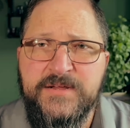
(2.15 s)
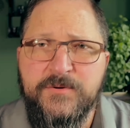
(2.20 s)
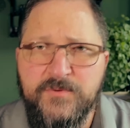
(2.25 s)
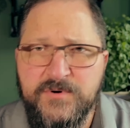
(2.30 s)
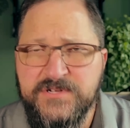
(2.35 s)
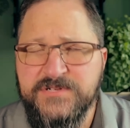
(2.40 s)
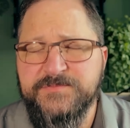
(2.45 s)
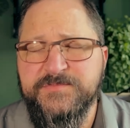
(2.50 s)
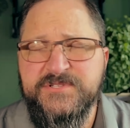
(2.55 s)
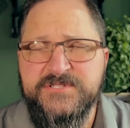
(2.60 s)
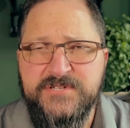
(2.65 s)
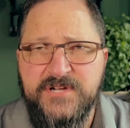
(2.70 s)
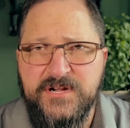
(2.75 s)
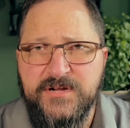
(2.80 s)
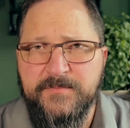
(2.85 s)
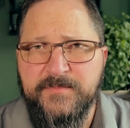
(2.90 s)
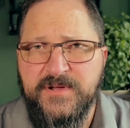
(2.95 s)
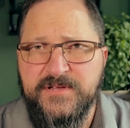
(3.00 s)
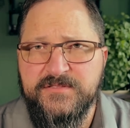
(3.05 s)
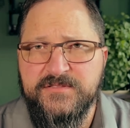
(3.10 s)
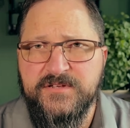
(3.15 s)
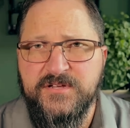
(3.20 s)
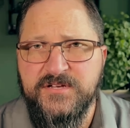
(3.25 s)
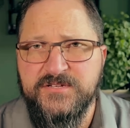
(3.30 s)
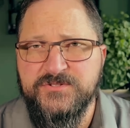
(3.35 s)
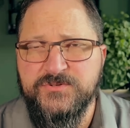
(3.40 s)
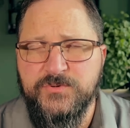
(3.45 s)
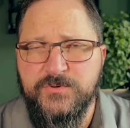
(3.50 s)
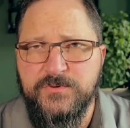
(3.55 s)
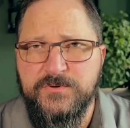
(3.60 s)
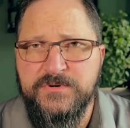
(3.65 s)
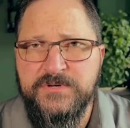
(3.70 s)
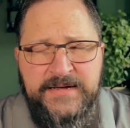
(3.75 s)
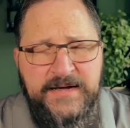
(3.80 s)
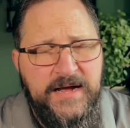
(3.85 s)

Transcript: we're going to be talking about the cut tool.